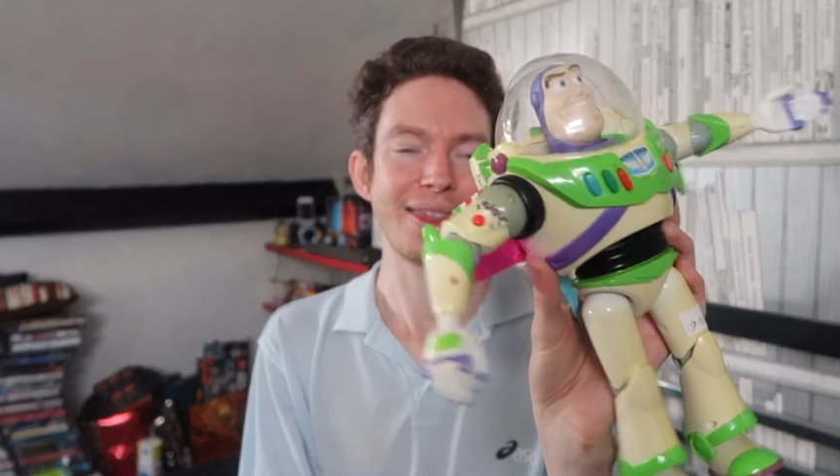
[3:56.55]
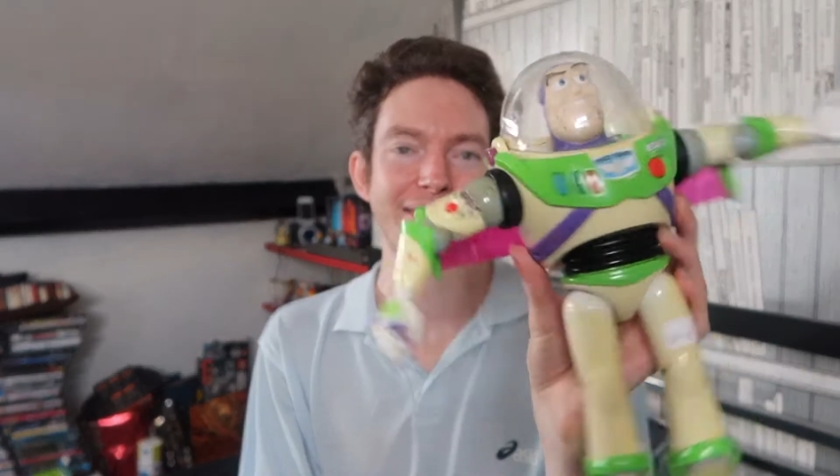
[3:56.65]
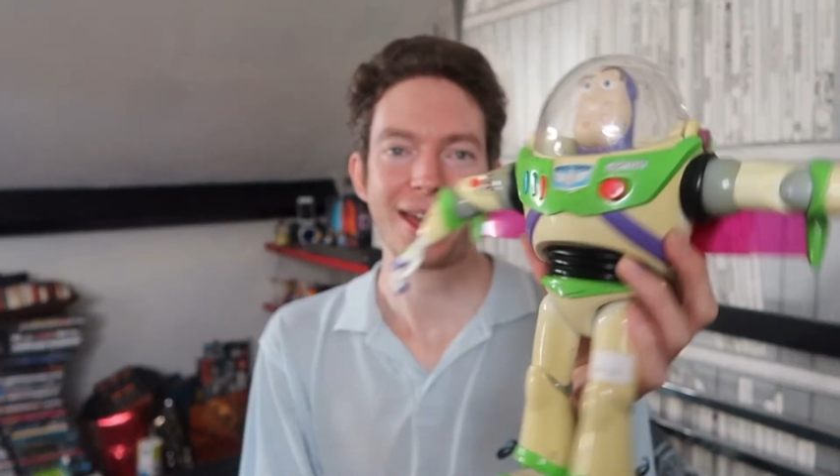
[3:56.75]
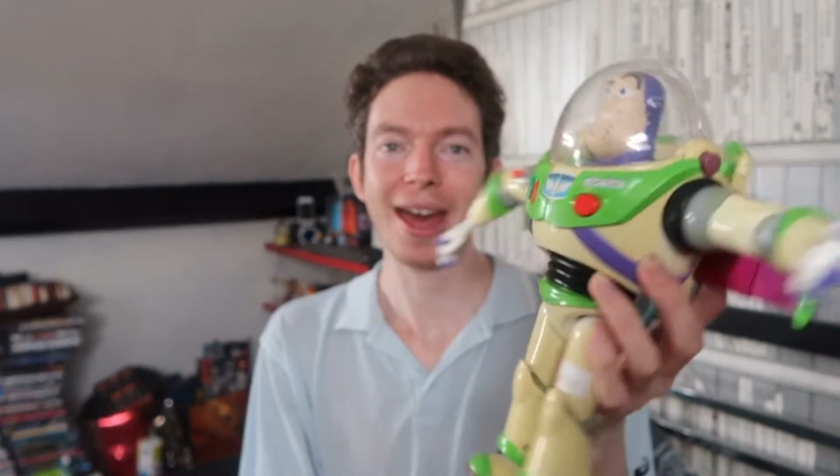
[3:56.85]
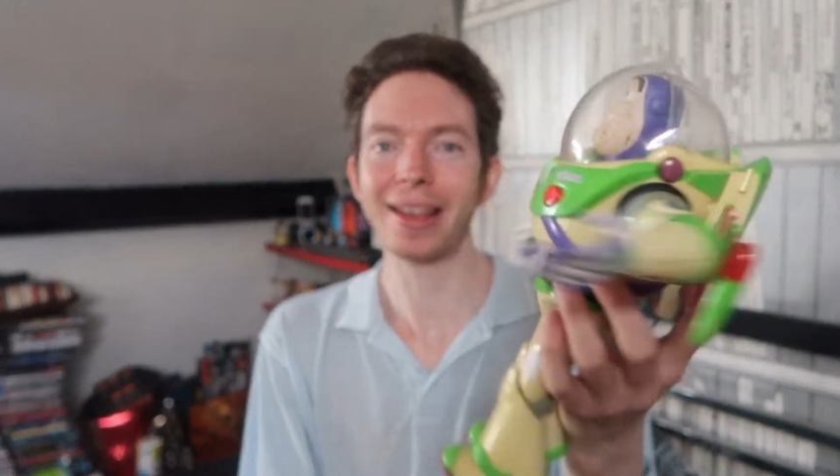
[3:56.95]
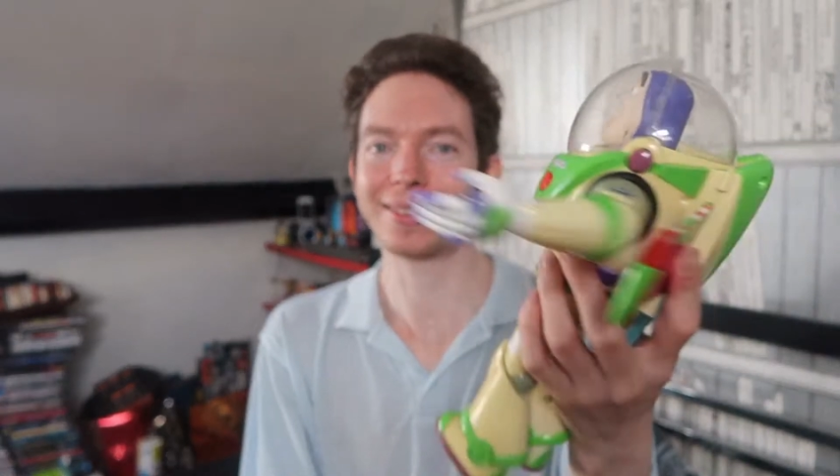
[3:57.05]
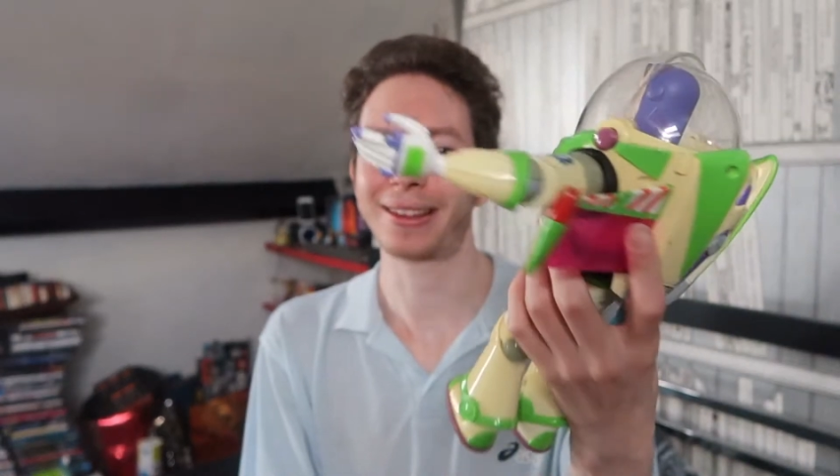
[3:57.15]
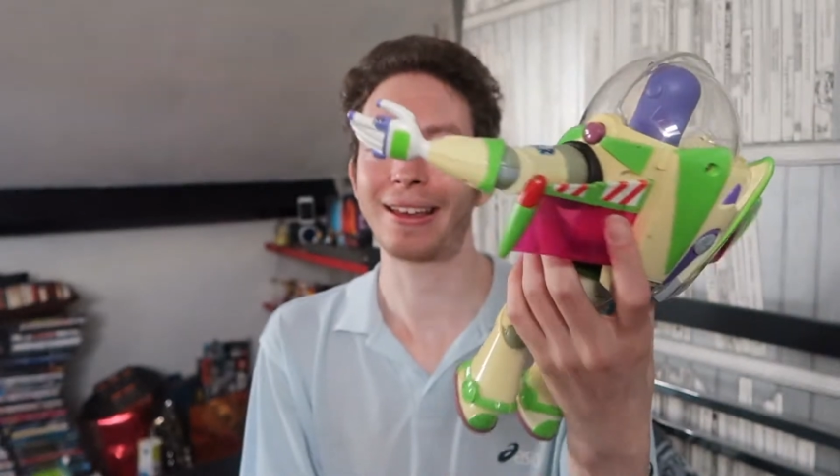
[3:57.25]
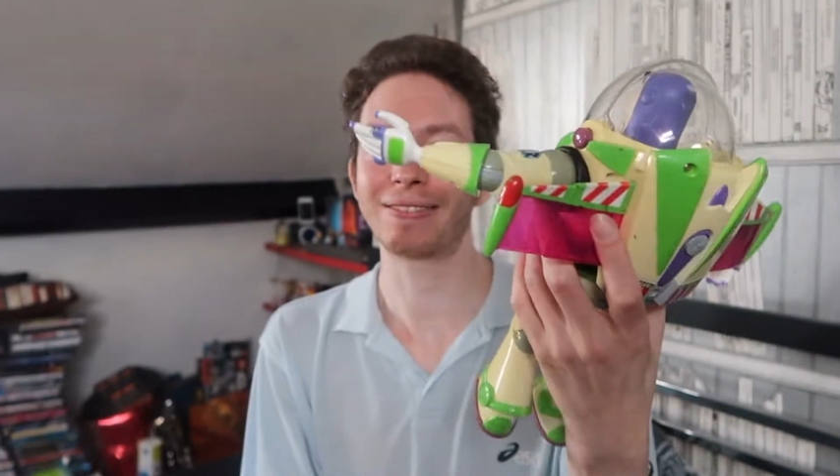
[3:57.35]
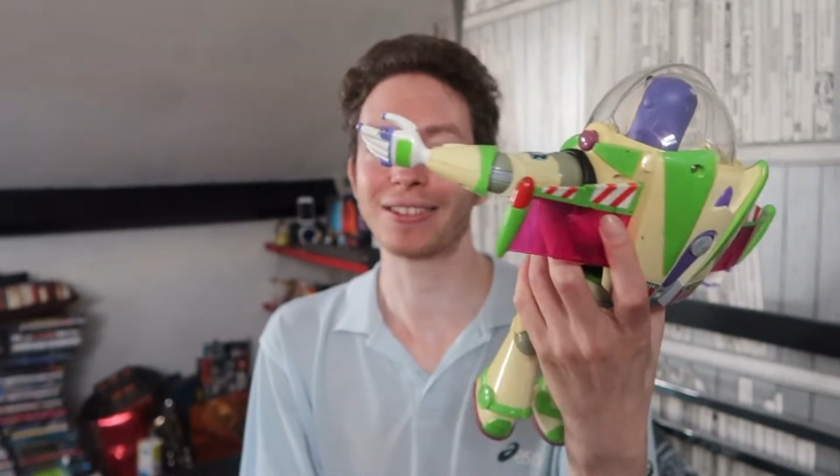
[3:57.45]
This
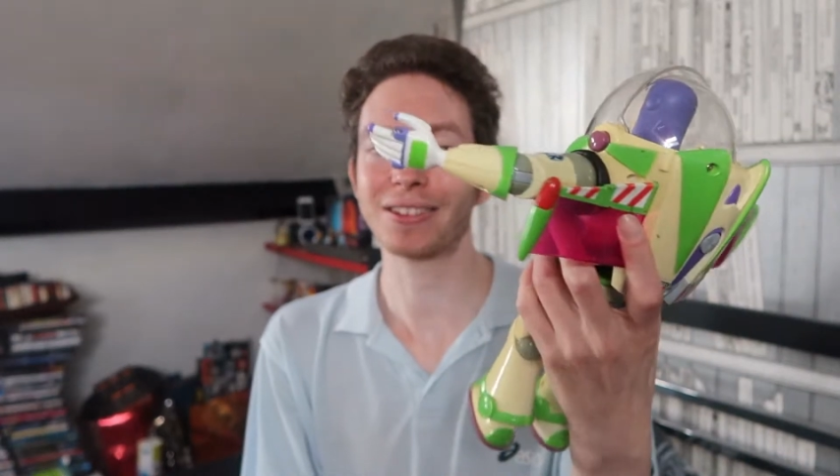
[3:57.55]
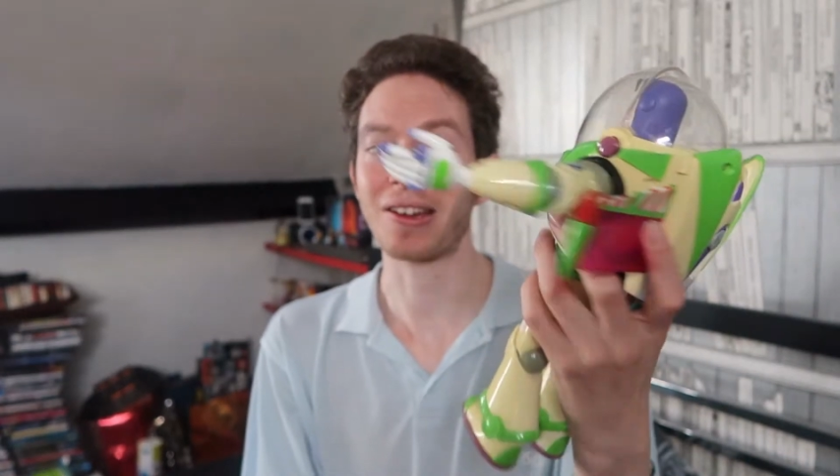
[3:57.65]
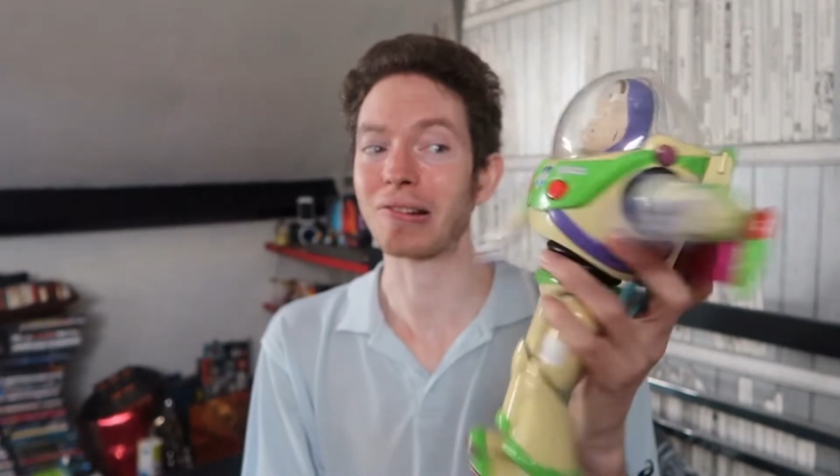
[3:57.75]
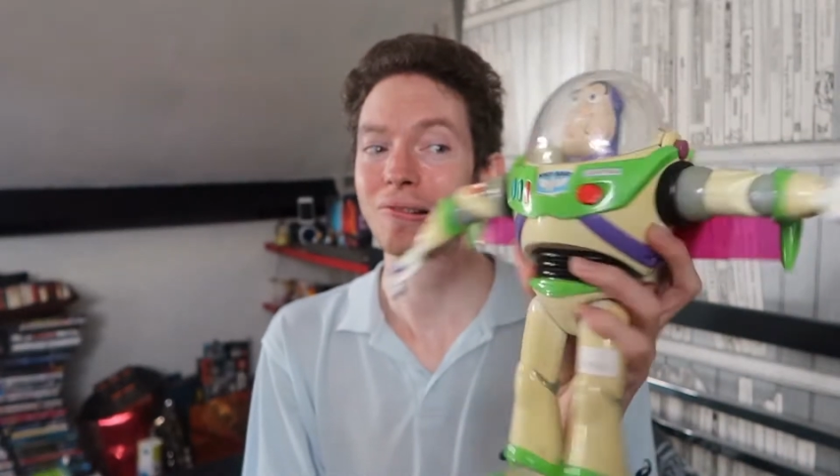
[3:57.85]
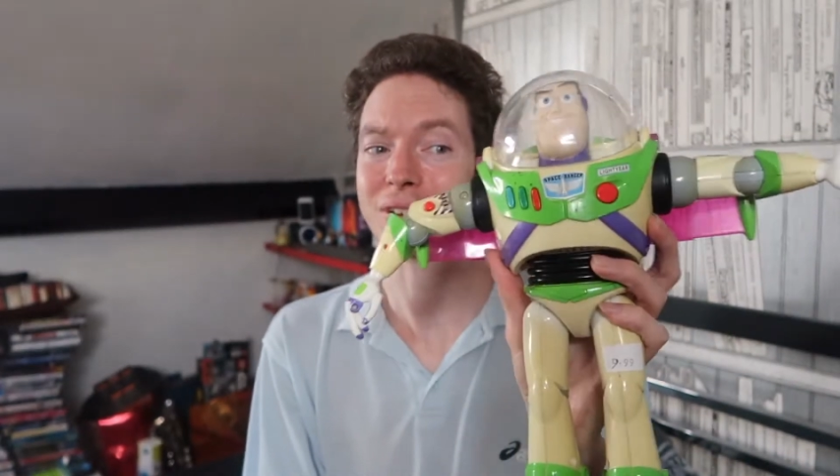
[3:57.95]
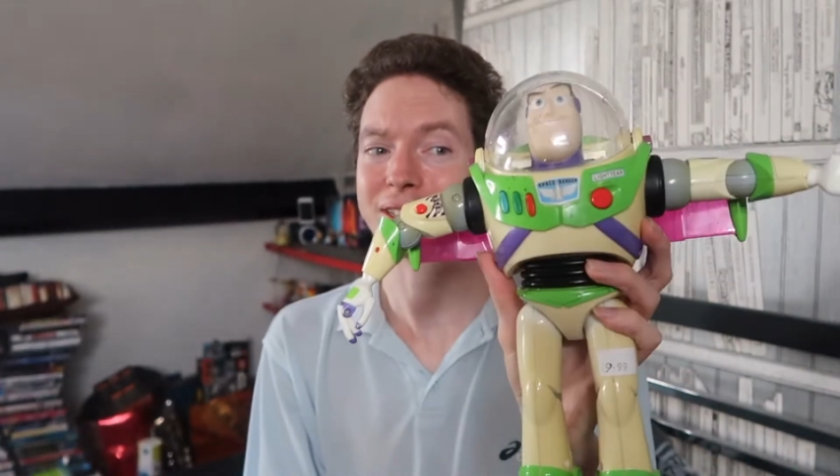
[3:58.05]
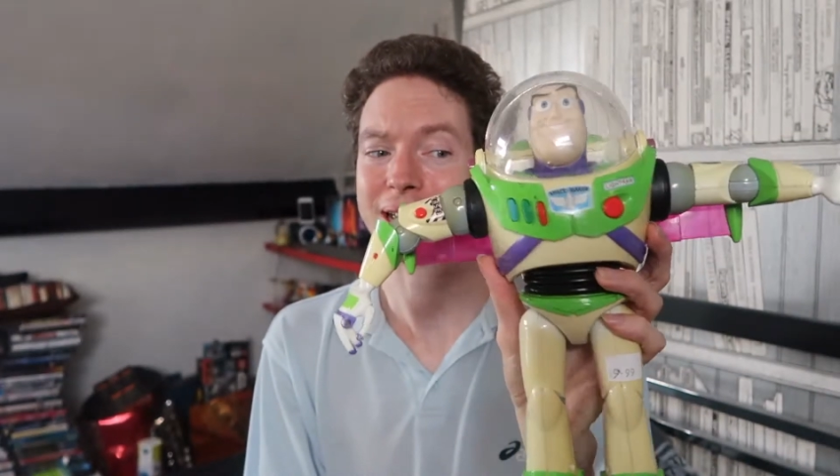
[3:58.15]
was so cool to see.